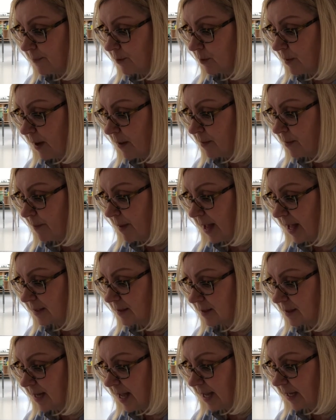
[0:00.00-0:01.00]
around the
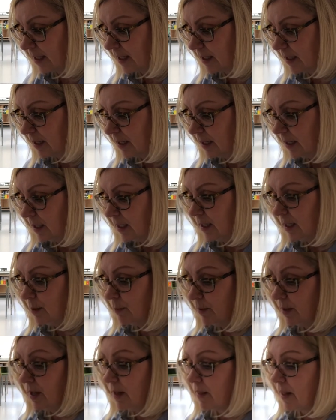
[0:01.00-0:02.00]
bat's neck. He
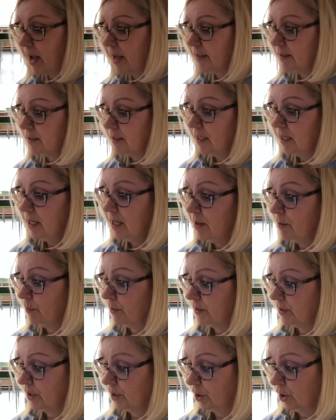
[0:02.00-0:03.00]
realized it
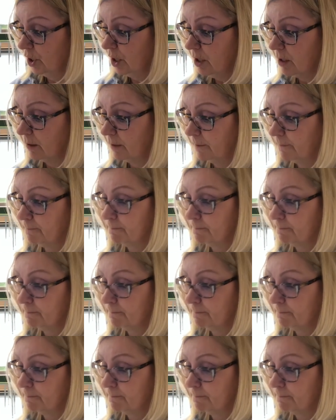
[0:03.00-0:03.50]
was a girl.